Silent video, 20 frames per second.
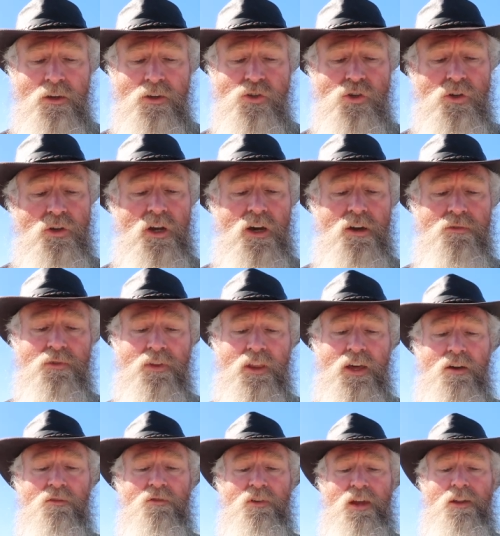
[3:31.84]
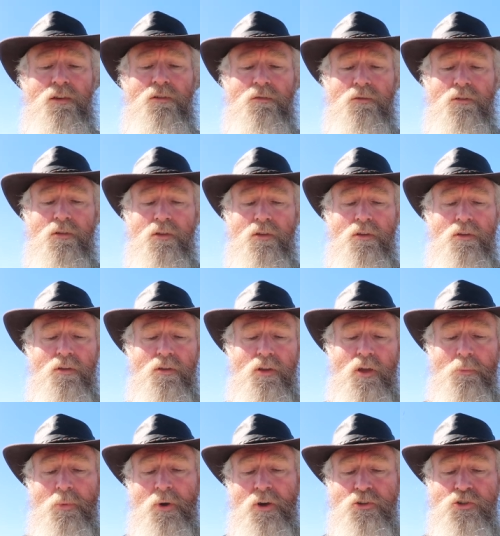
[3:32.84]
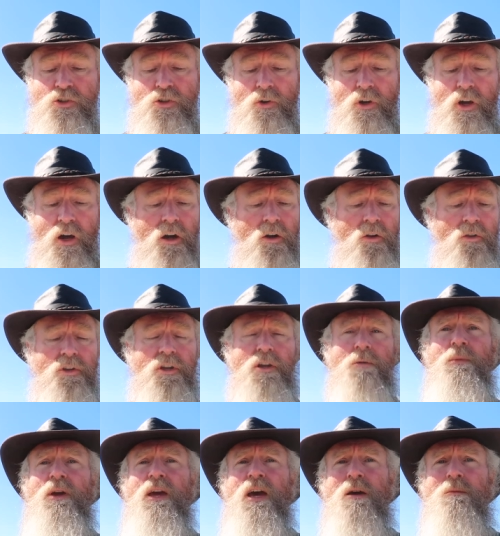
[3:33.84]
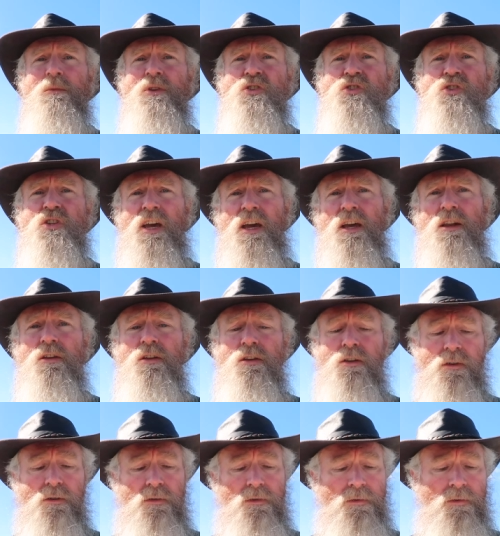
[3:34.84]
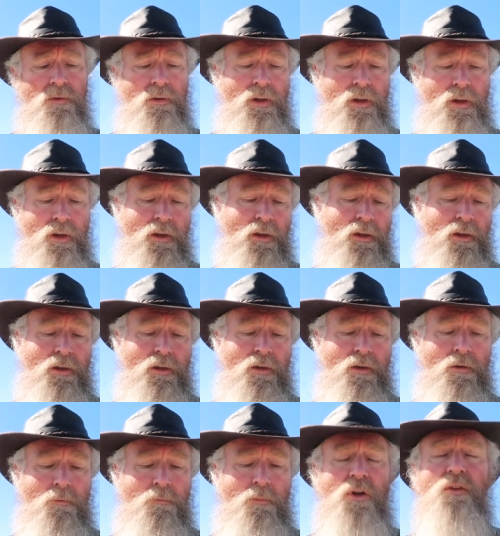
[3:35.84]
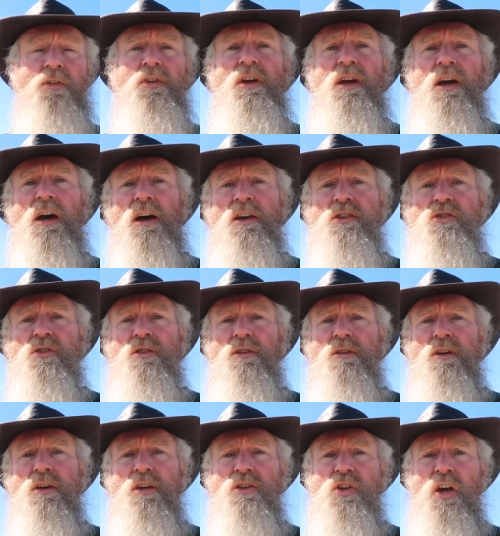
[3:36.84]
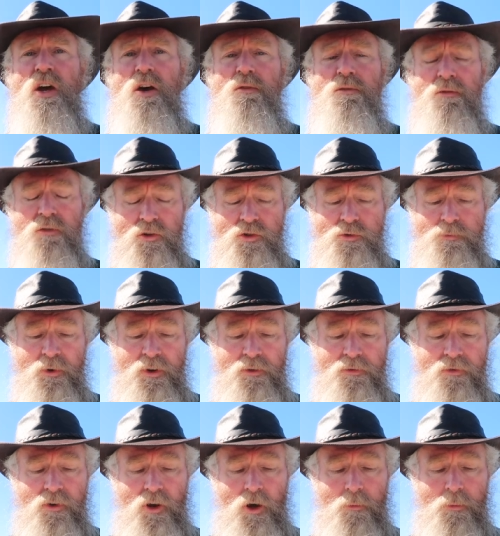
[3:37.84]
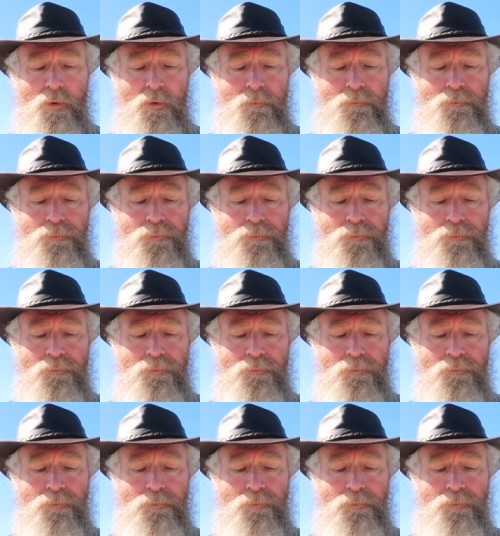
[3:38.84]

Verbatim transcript: Soon after that event, the approach took hold and it became the standard. Multicast is our Fosbury flop.